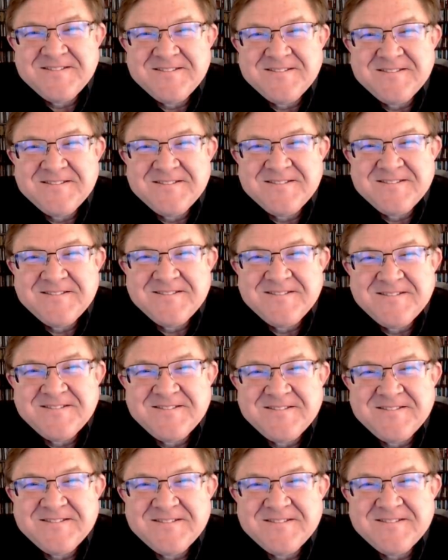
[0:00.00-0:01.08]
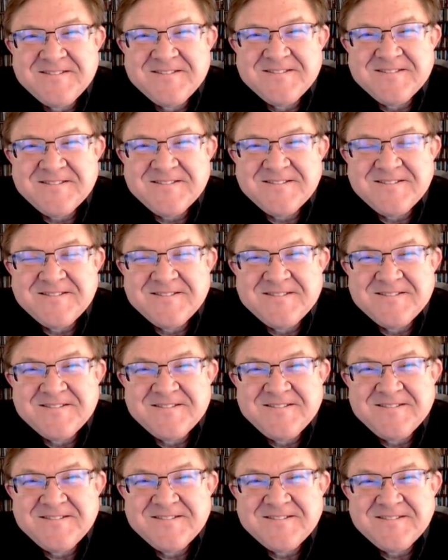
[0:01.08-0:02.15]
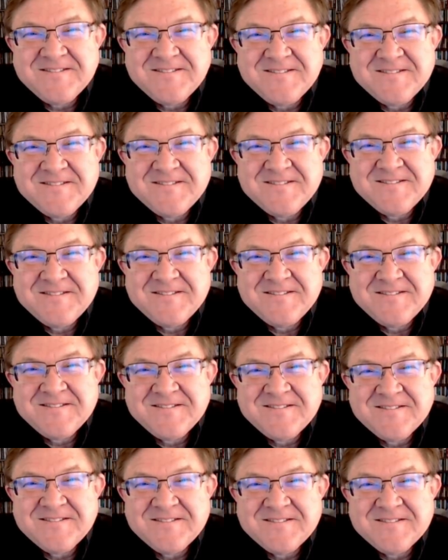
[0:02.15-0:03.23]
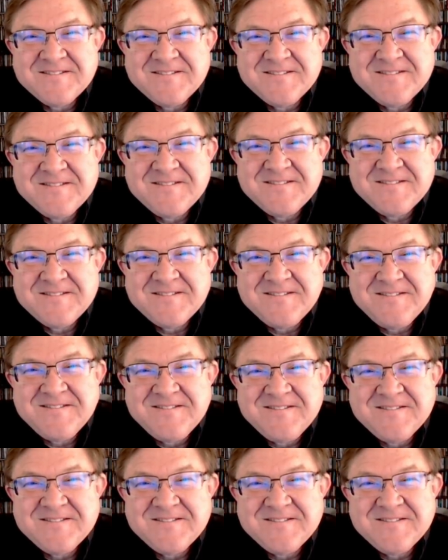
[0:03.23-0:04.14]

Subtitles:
[no speech]